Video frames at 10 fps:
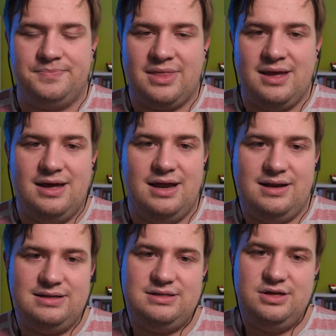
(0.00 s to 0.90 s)
And
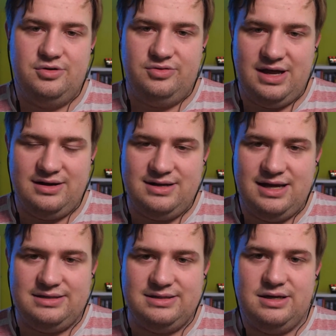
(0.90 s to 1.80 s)
this node then
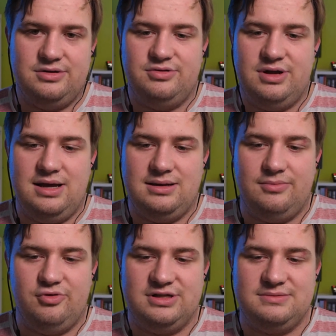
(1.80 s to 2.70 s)
takes it into the
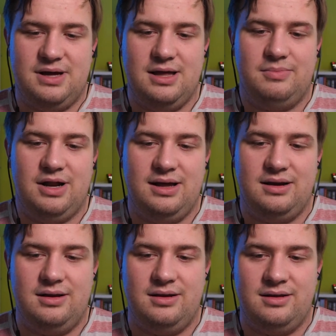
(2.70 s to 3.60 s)
AWS pipeline.
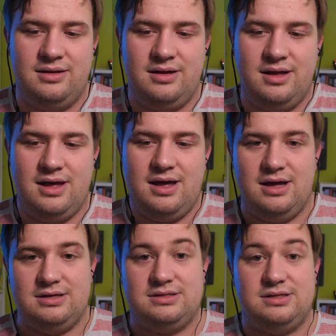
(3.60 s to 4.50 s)

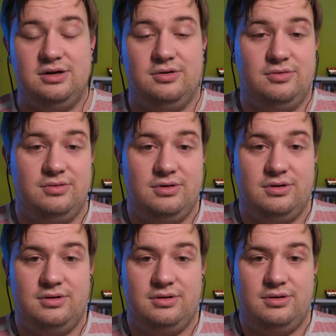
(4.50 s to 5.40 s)
So
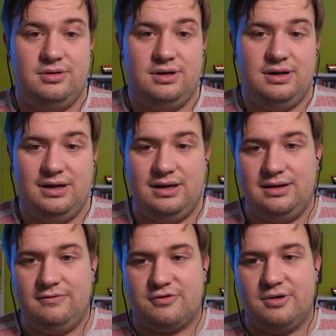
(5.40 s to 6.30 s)

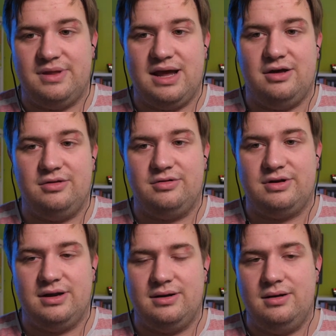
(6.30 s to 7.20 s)
from there on, you
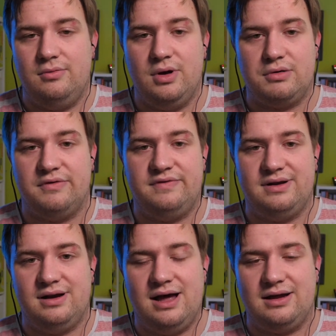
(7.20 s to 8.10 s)
can work with it
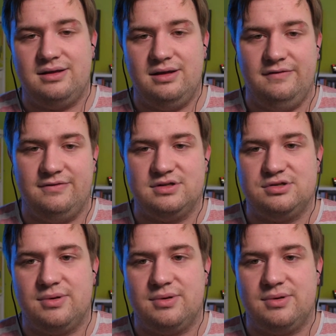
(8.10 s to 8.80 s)
like if you streamed